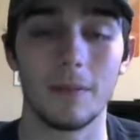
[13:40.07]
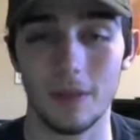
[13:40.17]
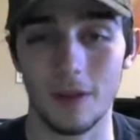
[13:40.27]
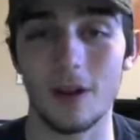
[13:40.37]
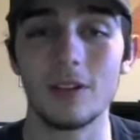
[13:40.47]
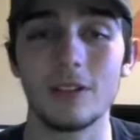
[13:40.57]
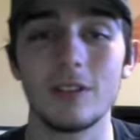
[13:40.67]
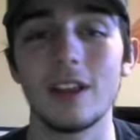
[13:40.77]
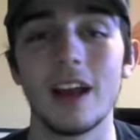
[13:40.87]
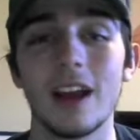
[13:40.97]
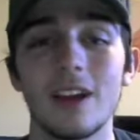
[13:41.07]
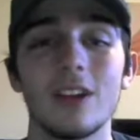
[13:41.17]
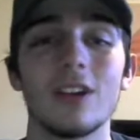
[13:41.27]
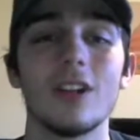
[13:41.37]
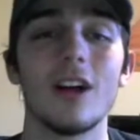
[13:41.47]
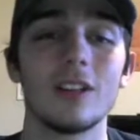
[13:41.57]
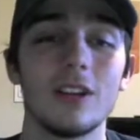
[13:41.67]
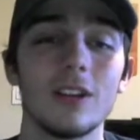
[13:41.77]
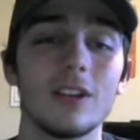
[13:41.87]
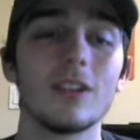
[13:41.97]
obviously the attack on the Coalossal
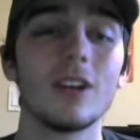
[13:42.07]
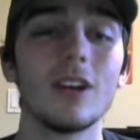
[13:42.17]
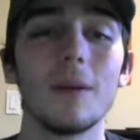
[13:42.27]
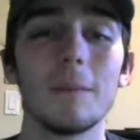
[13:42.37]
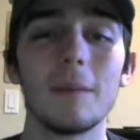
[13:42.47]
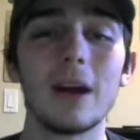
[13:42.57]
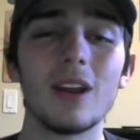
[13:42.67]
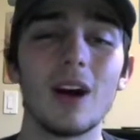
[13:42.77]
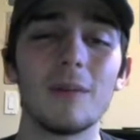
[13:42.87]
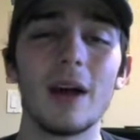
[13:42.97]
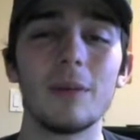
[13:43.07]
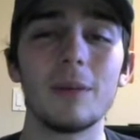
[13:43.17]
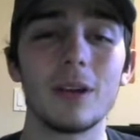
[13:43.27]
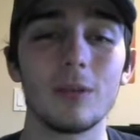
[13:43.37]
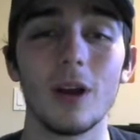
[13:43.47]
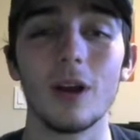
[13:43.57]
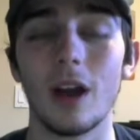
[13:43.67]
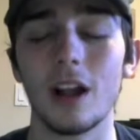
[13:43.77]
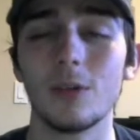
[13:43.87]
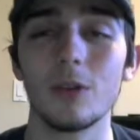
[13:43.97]
here might not matter because
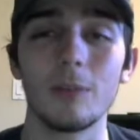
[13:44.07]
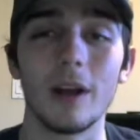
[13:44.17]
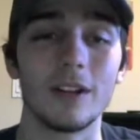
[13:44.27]
we're special.